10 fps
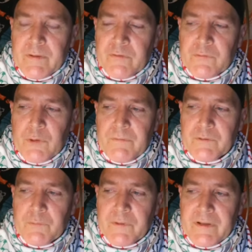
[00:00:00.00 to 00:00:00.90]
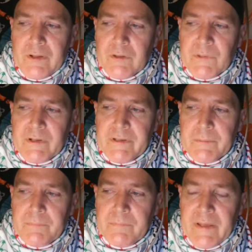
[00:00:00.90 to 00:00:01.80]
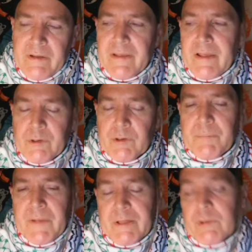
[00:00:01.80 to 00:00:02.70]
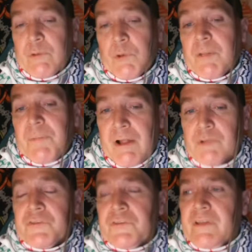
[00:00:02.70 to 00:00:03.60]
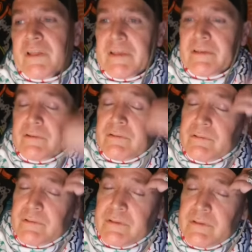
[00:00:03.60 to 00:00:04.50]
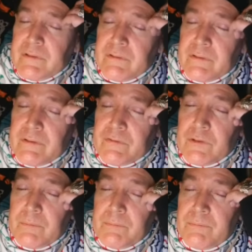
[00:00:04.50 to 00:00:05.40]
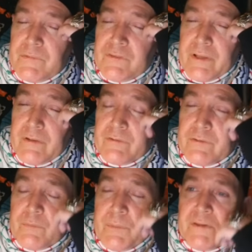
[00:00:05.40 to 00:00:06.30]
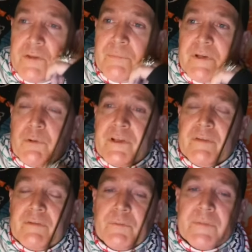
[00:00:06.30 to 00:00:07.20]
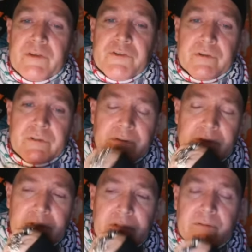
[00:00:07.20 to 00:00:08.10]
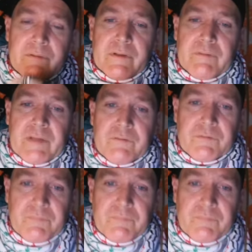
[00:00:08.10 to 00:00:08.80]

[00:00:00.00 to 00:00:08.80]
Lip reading: Soviets with an alibi, and their historical apologists today, in some sense, despite the ubiquity of information, that it has